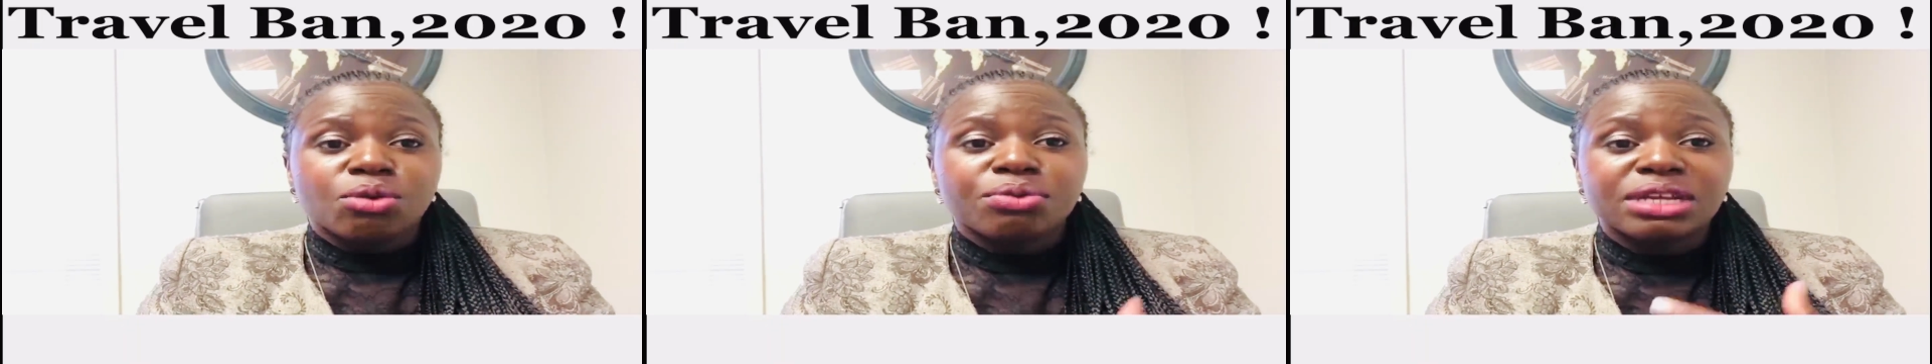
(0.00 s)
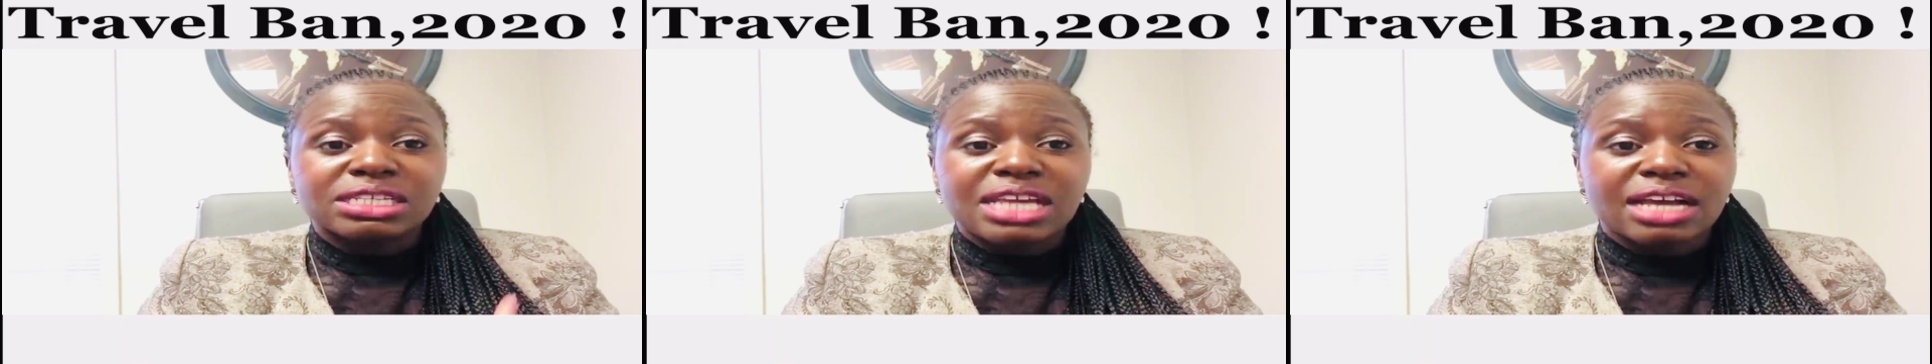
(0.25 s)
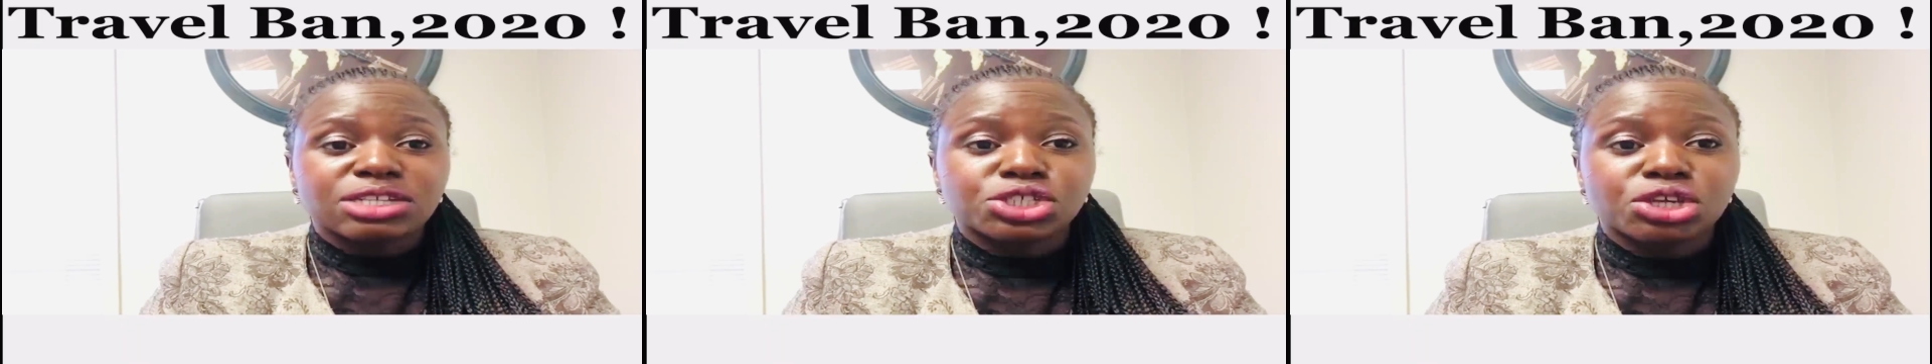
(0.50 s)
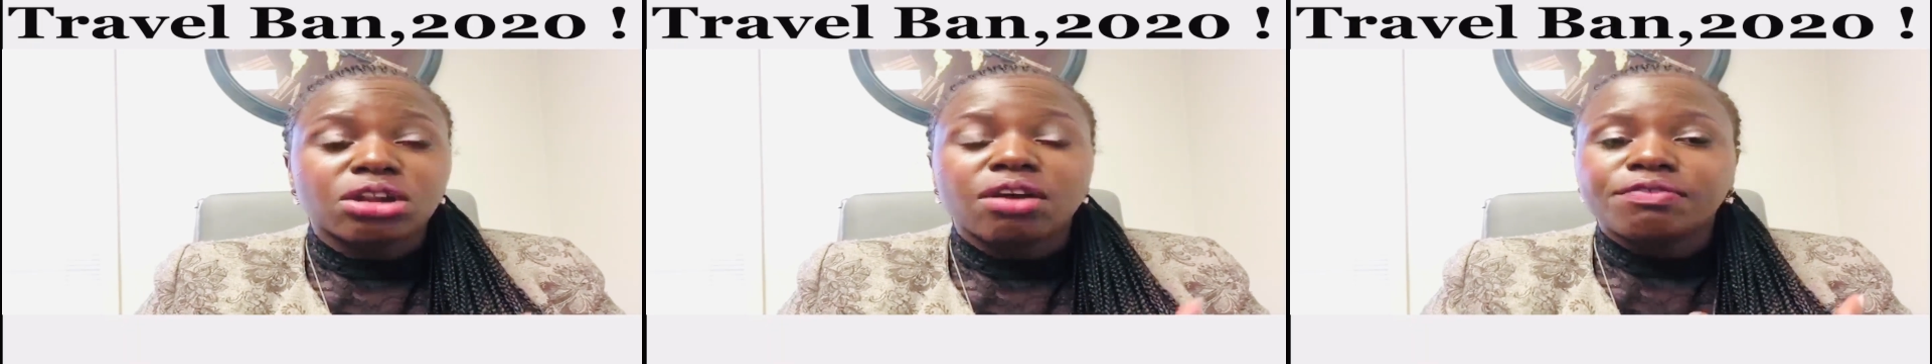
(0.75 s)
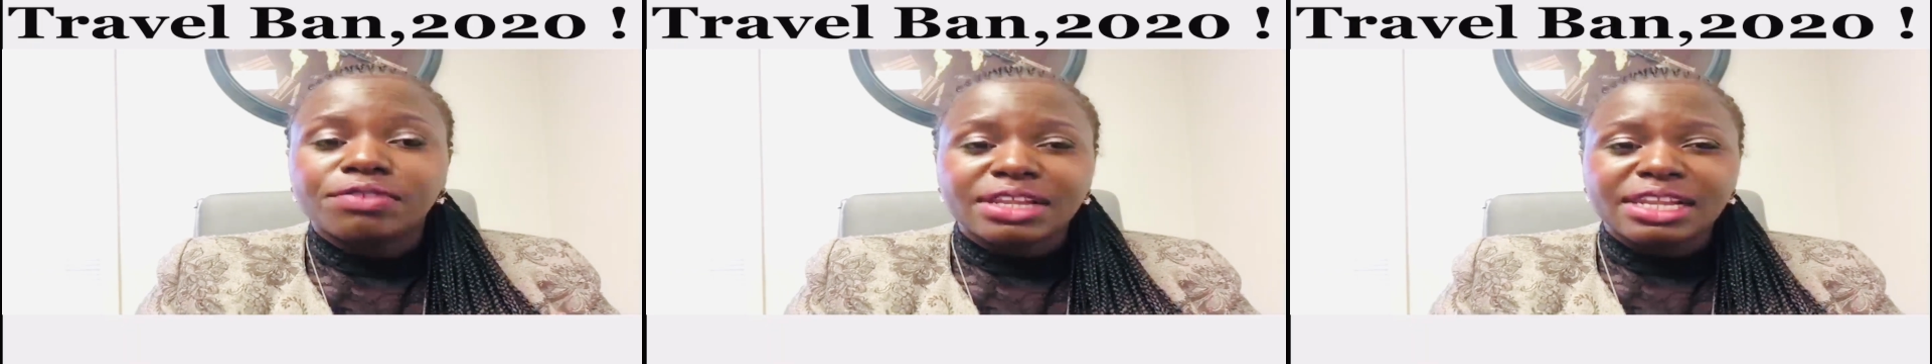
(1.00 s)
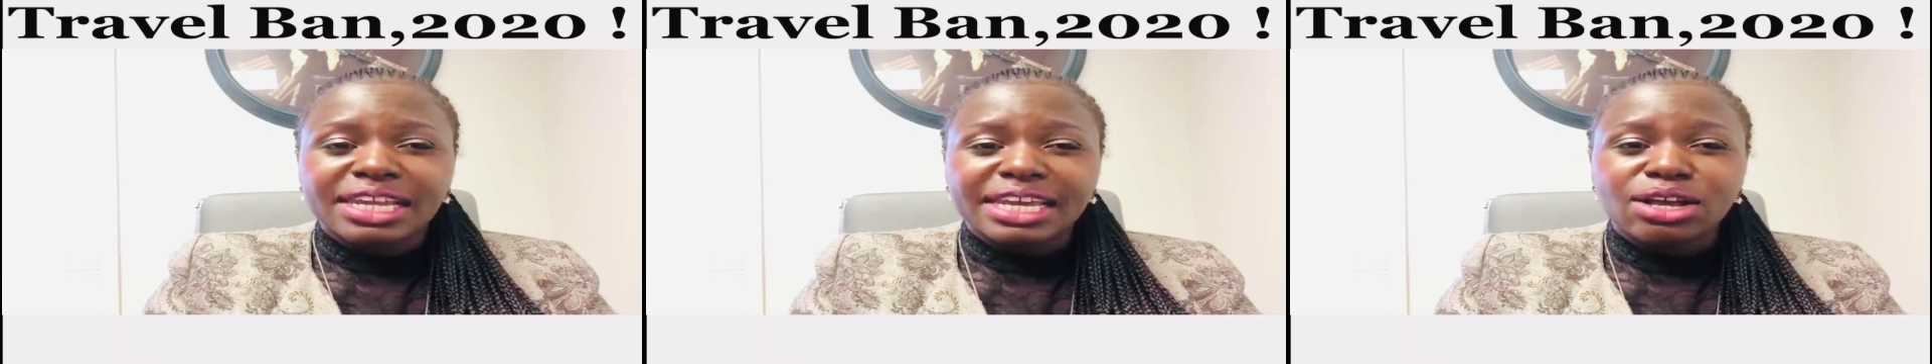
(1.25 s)
reduction of
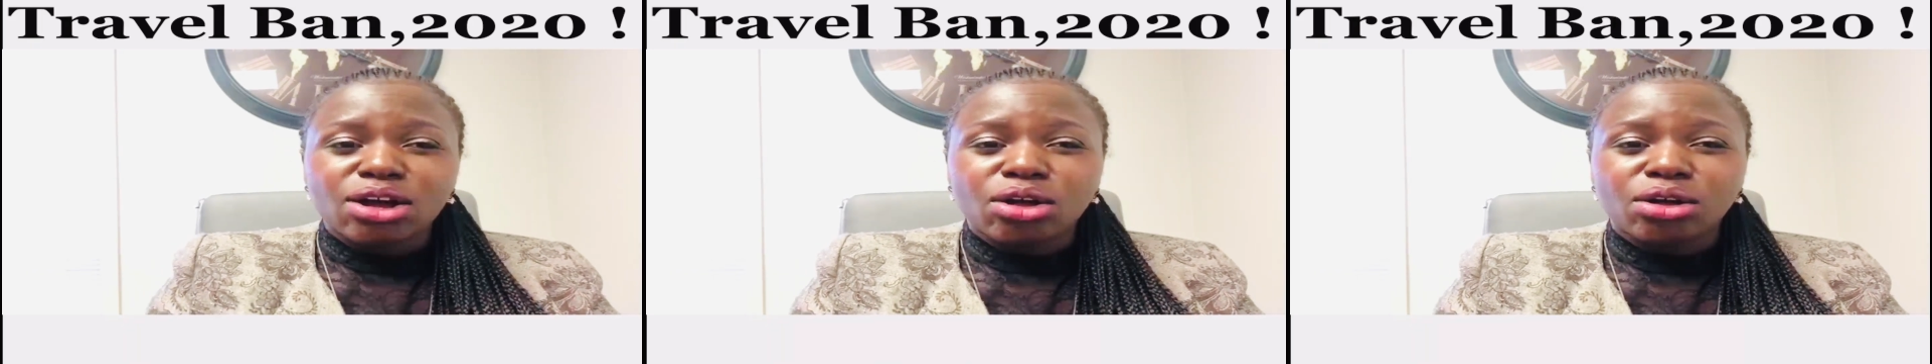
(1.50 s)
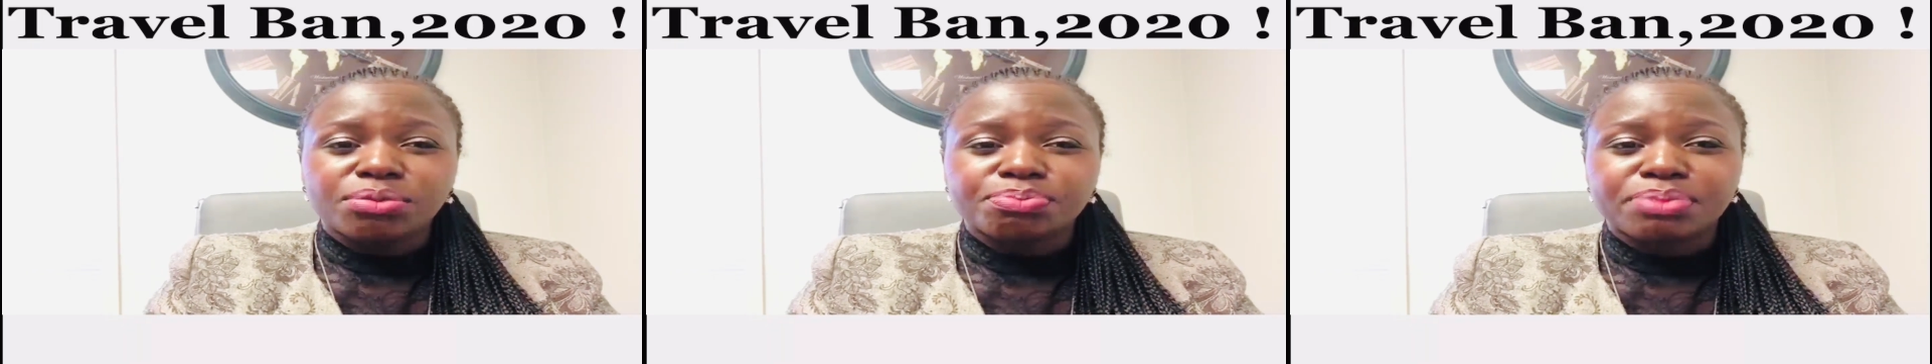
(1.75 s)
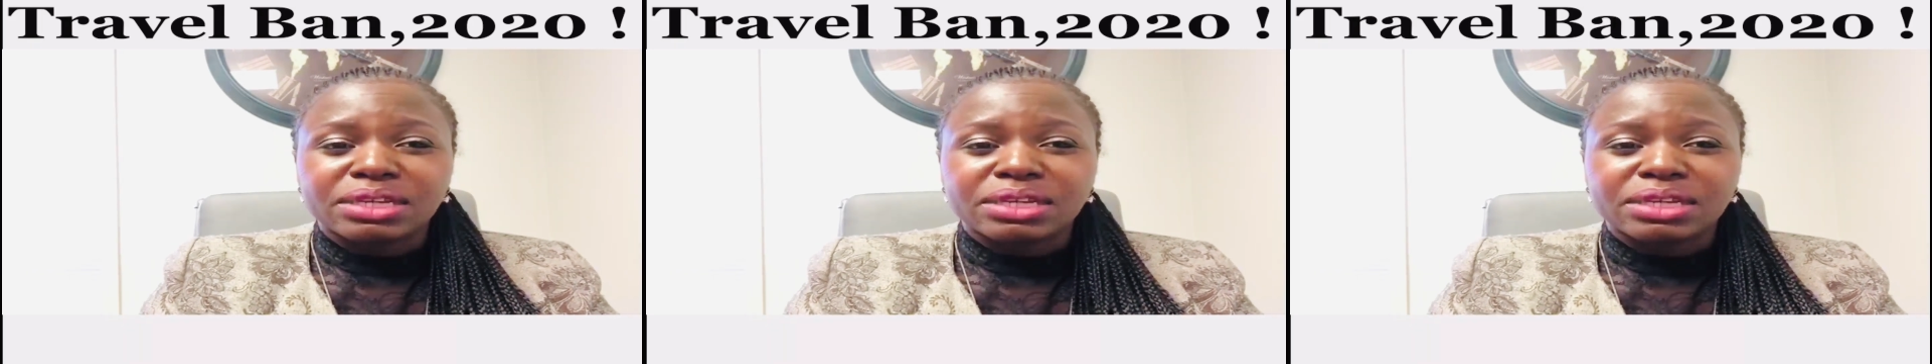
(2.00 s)
legal